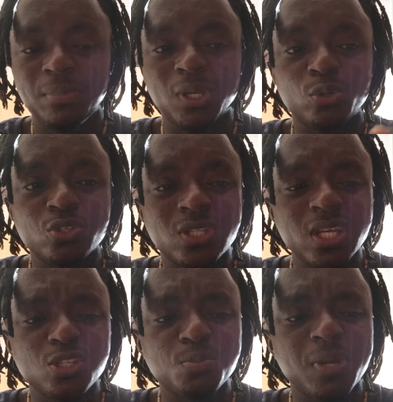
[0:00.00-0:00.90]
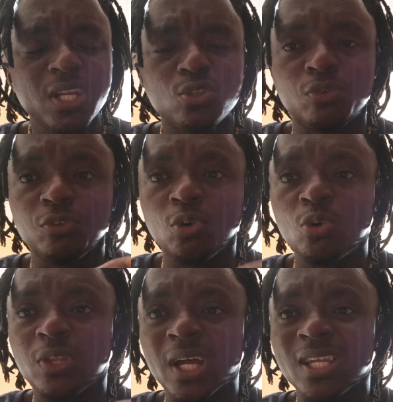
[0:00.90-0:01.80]
Because despite of
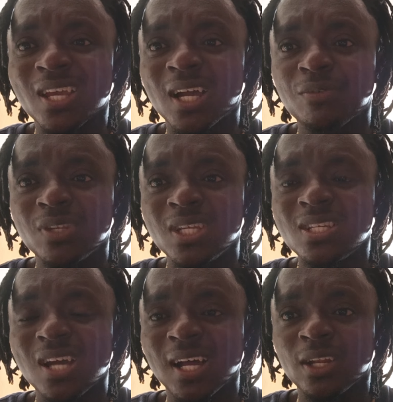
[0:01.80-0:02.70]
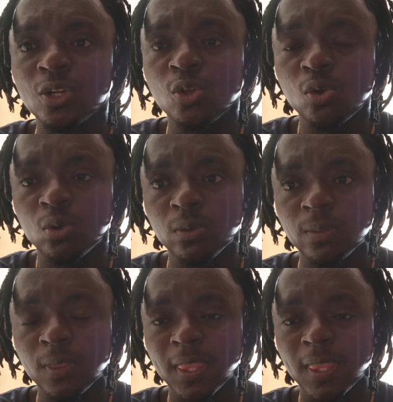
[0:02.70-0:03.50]
all that they have did and done,